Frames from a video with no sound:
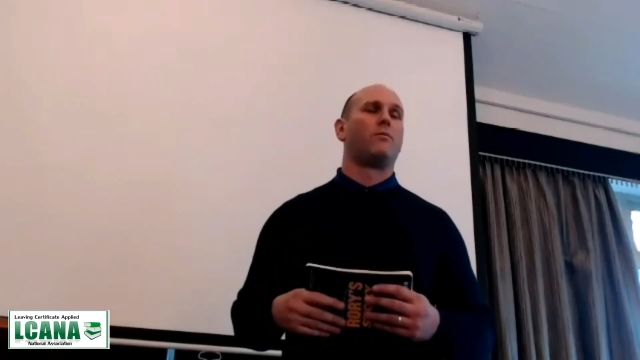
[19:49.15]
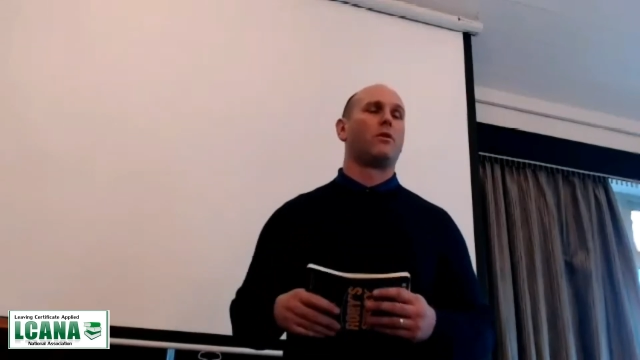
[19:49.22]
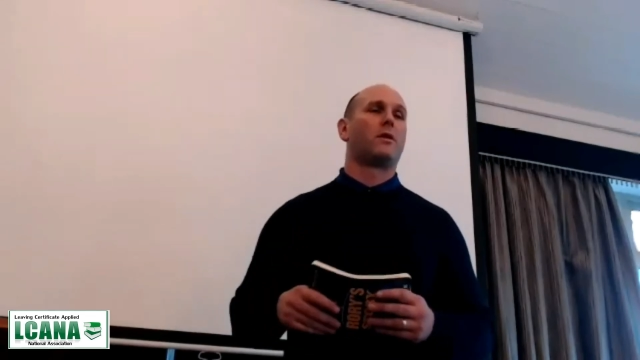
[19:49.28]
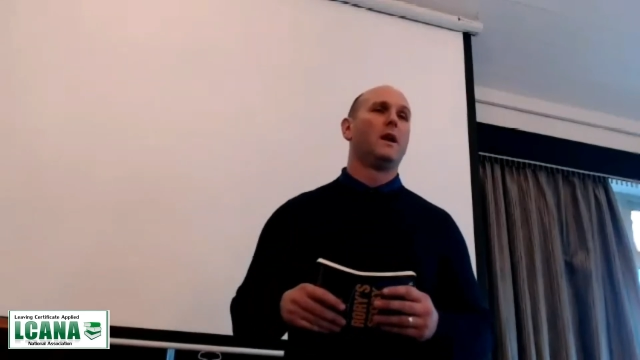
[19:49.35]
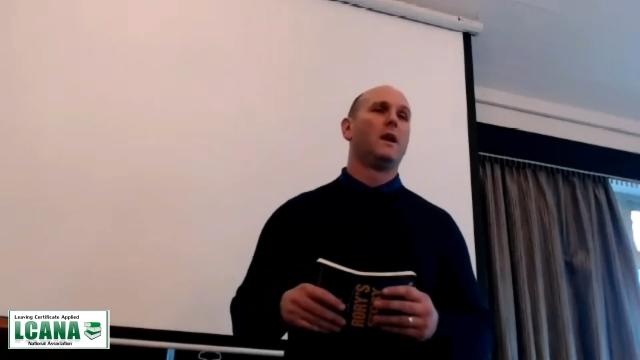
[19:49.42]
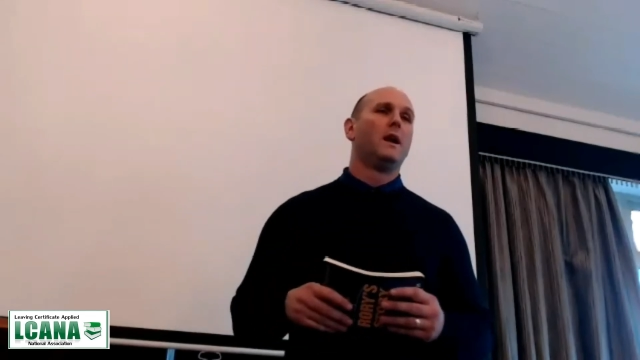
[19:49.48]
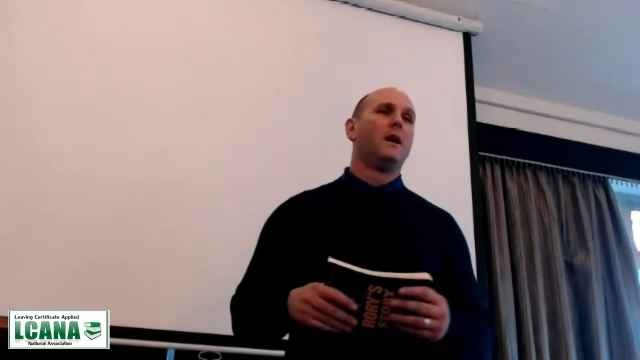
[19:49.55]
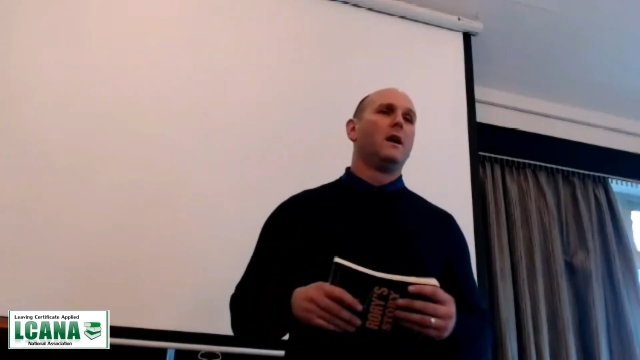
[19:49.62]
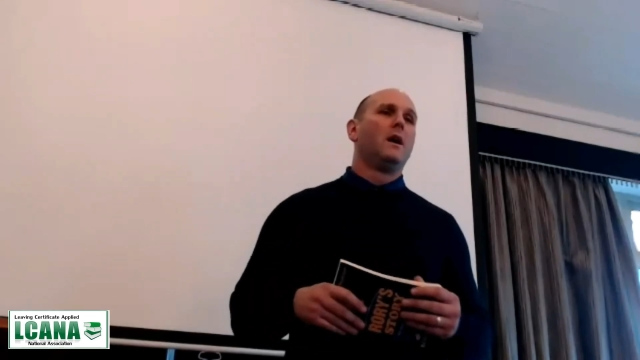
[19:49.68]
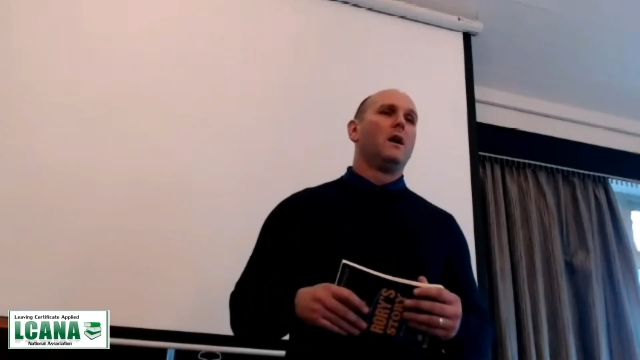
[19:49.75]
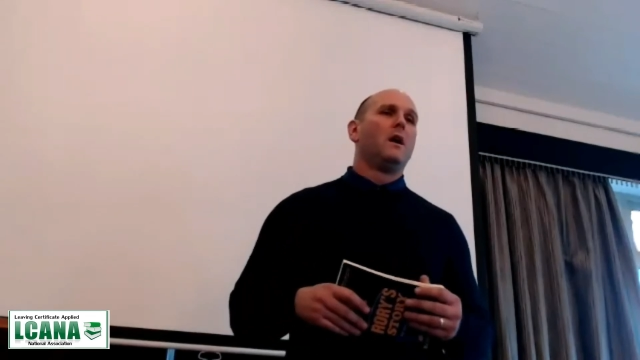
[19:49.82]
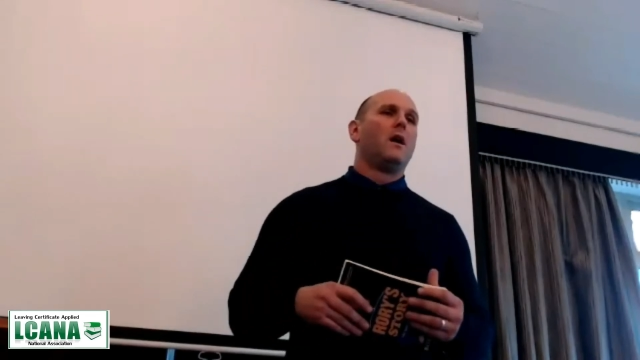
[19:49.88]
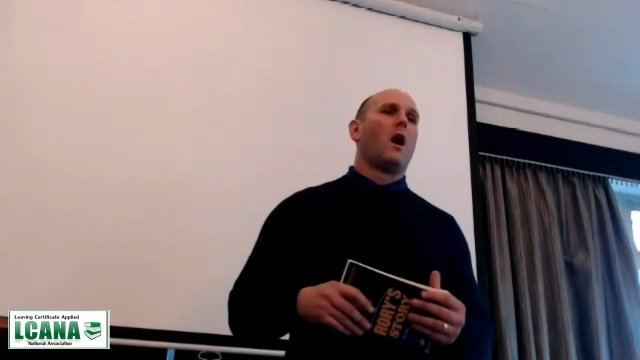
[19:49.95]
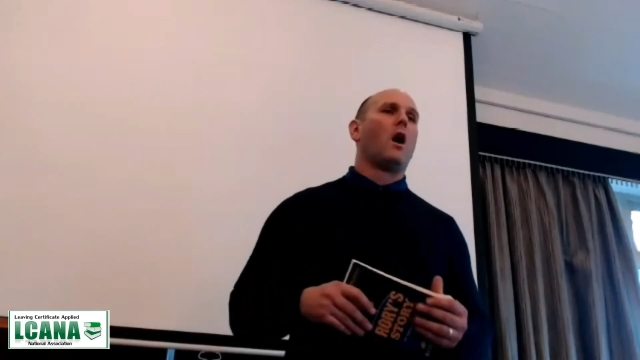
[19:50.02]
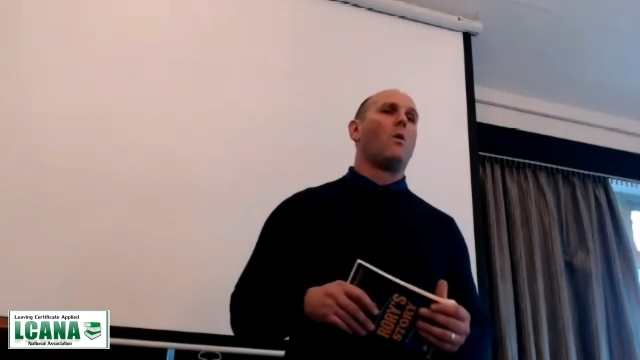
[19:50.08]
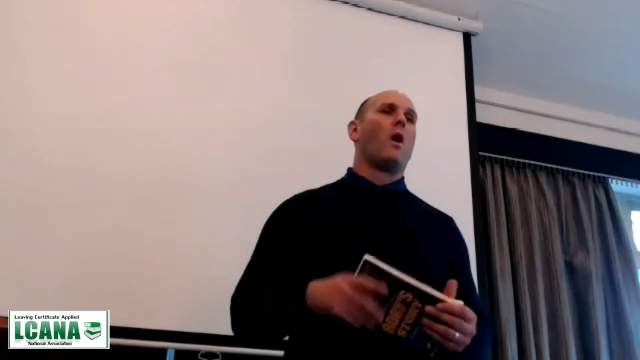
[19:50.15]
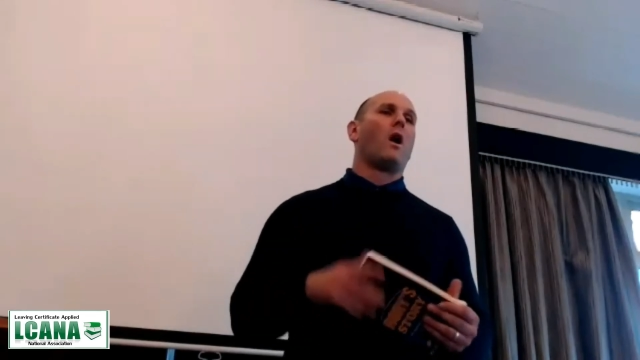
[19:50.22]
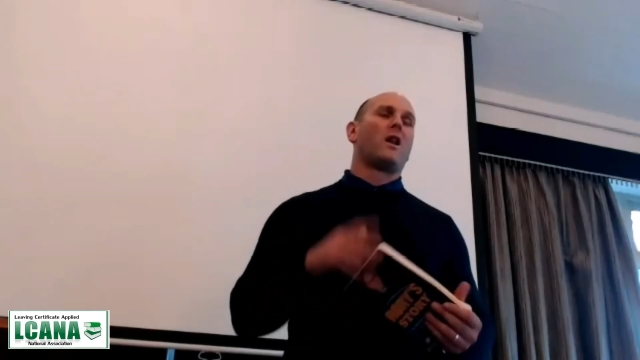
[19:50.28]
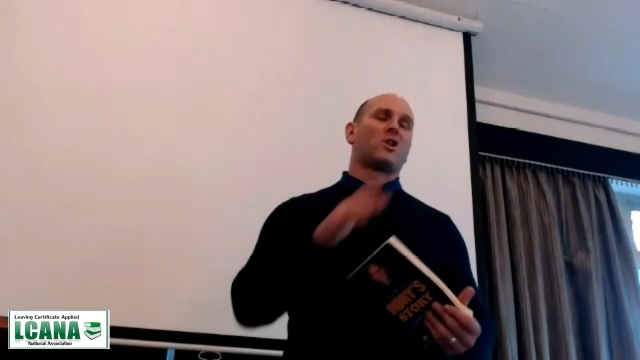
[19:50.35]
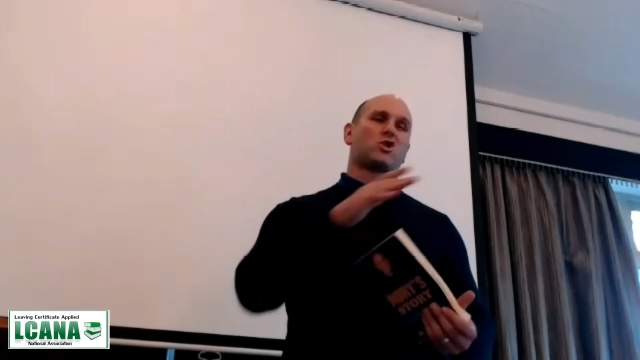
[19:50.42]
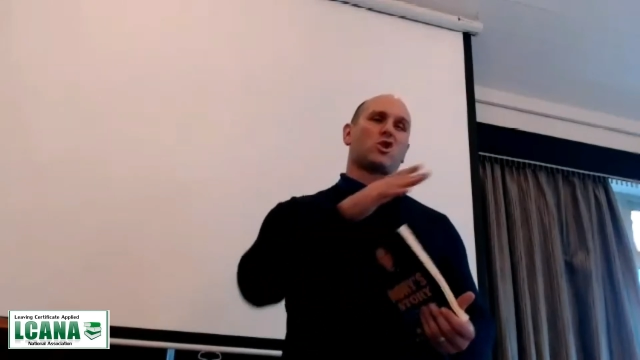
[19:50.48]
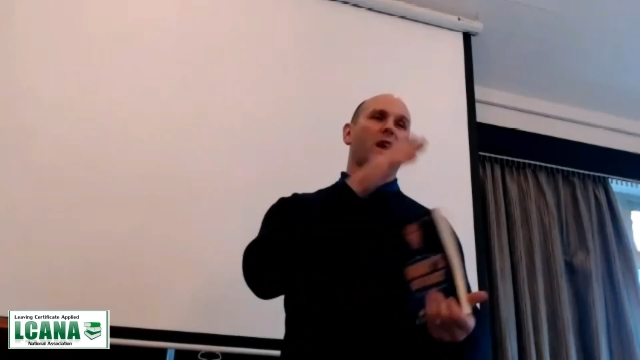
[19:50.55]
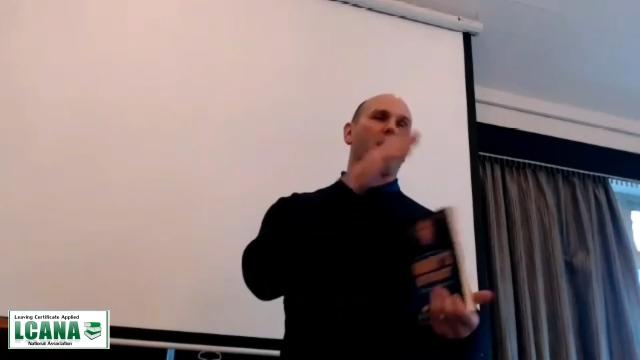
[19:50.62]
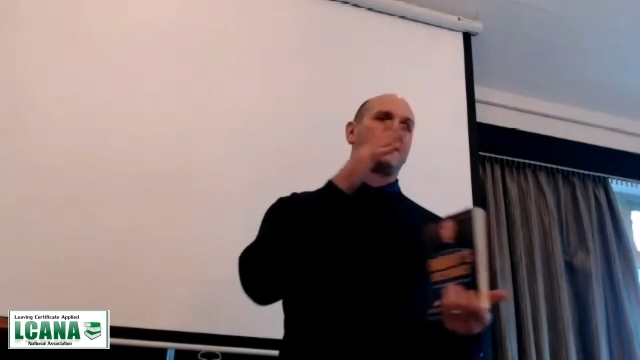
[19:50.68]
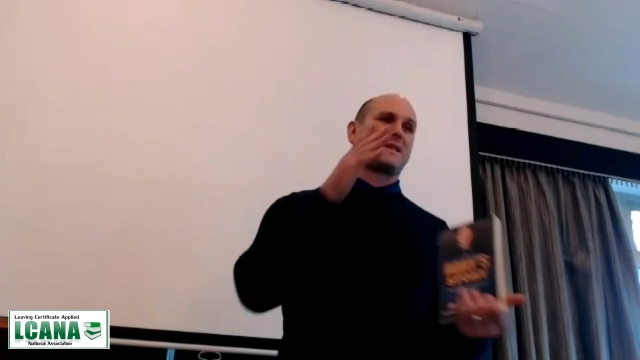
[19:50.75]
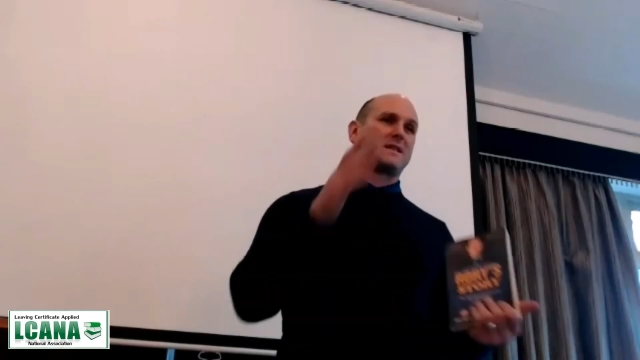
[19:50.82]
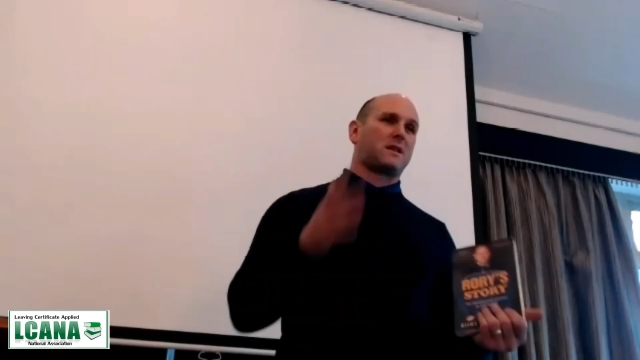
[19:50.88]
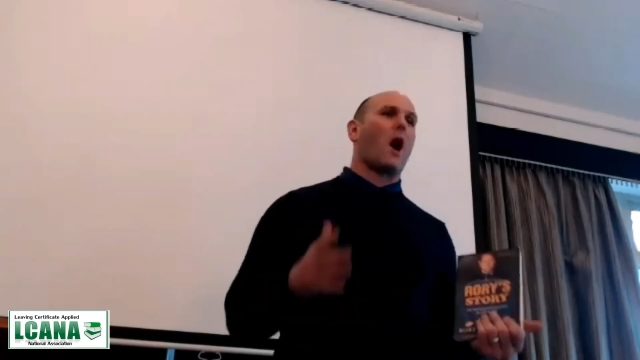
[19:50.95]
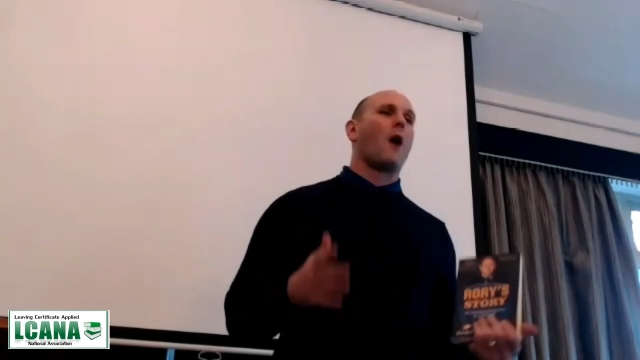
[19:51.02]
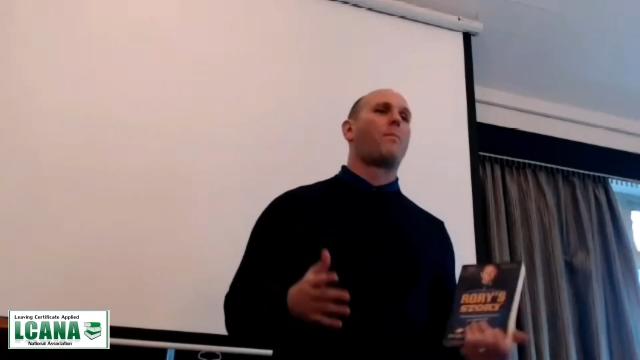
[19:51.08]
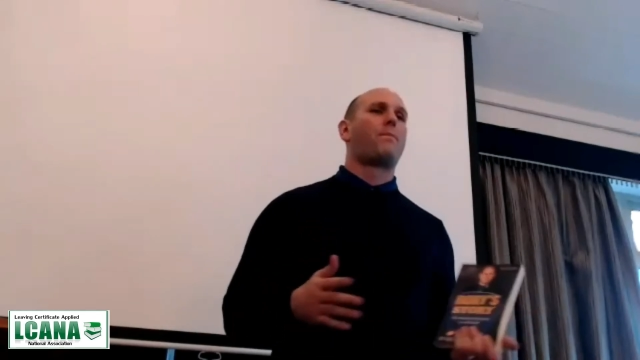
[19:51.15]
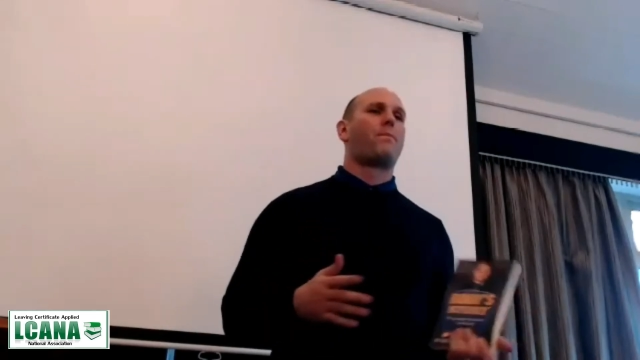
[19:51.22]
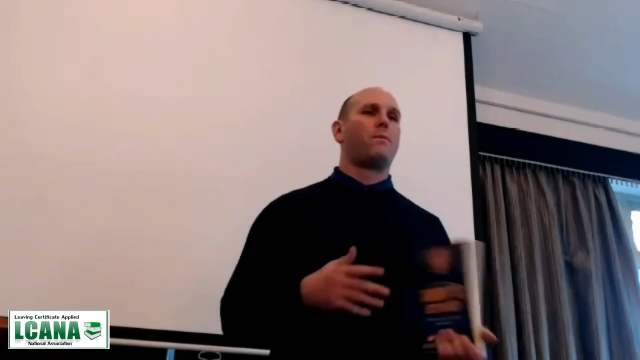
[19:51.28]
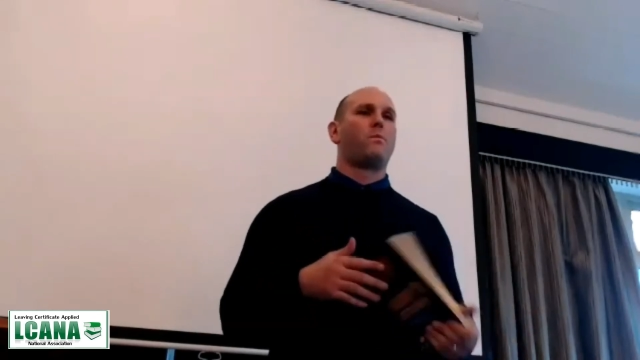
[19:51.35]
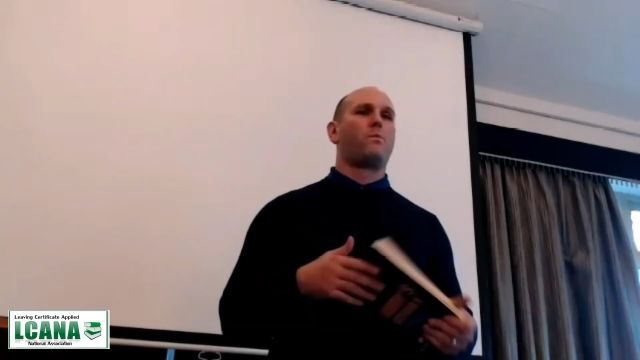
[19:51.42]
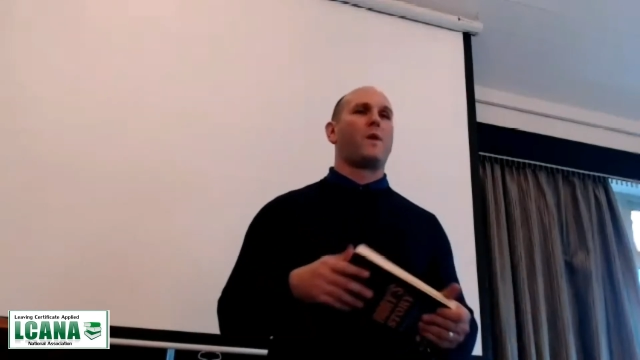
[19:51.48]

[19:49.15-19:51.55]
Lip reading: But I want to try and stop